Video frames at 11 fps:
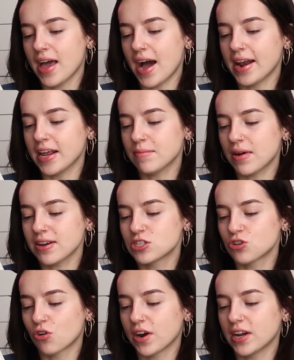And in my
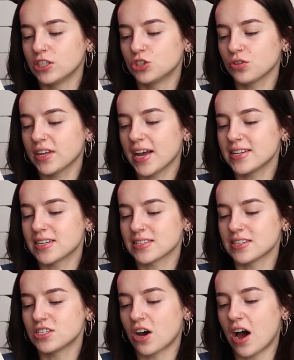story, Juliet
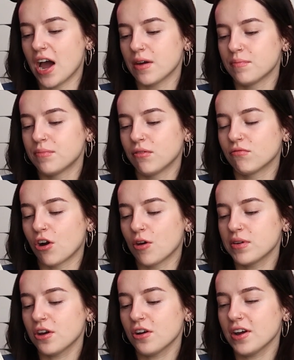doesn't die, but
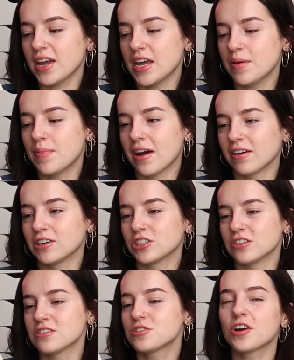Romeo, he
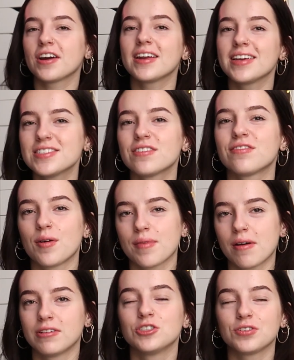perishes. So it is a
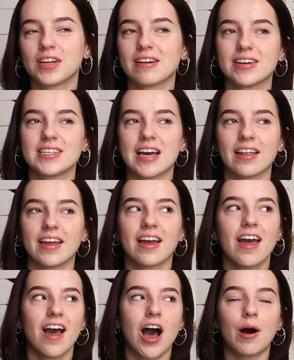Romeo and Juliet retelling.
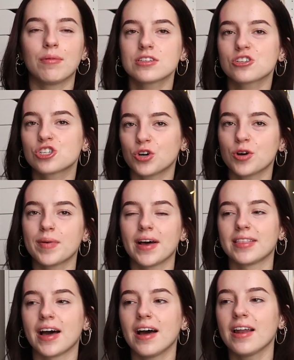I wasn't sure
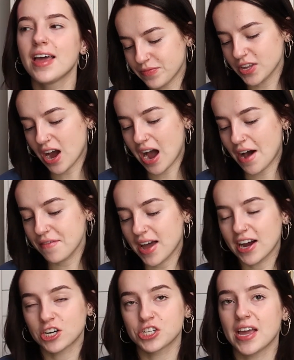about that. Yeah, I haven't
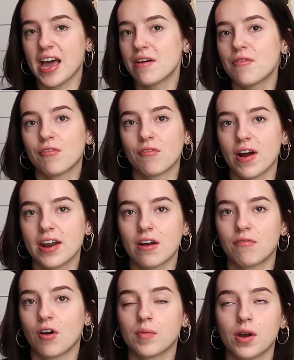actually ever read a
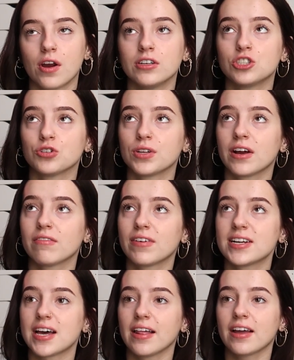Romeo and Juliet
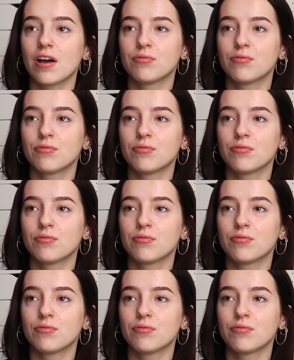retelling.